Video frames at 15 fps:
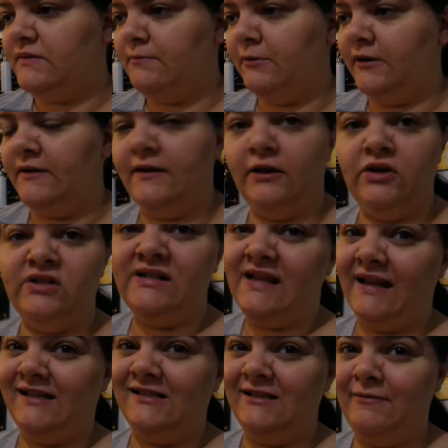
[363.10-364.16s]
to put in there to
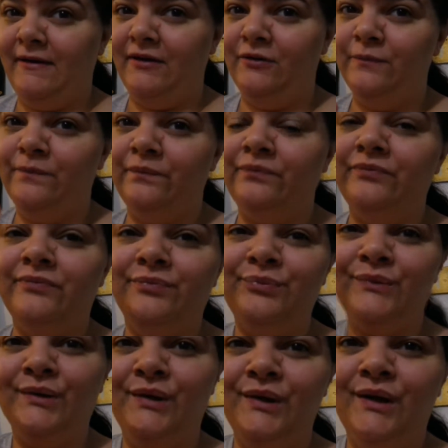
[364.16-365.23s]
take to the mail
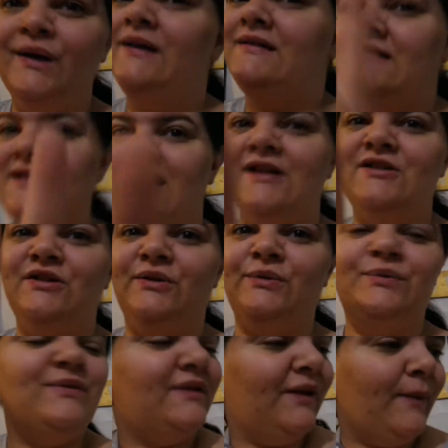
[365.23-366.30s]
today too.
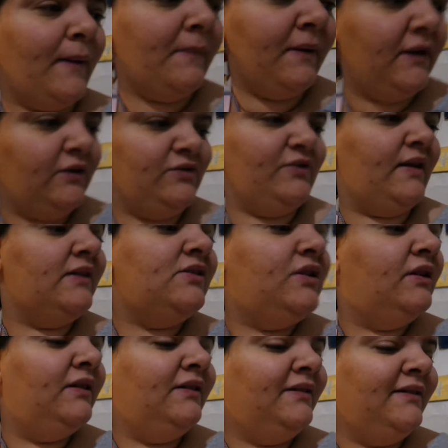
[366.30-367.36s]
So I better do that
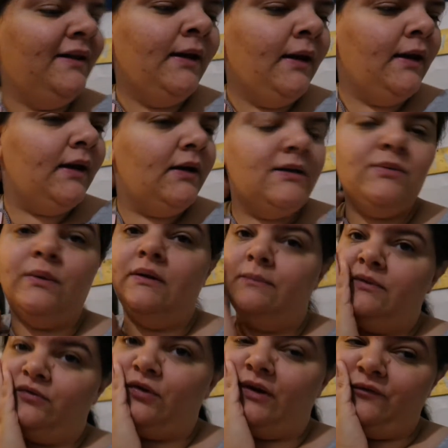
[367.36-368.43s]
as well
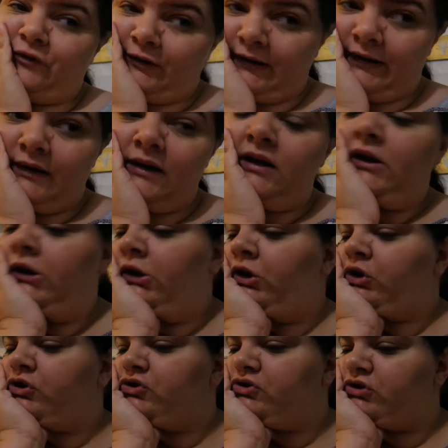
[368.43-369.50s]
before I forget.
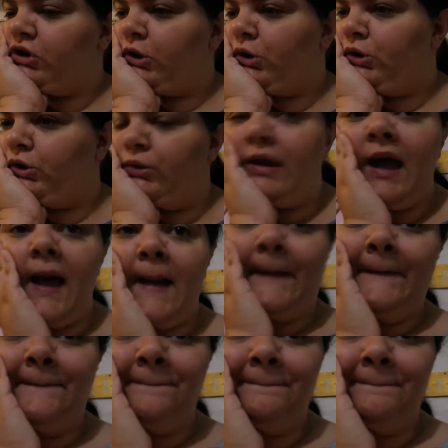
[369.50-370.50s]
So yeah,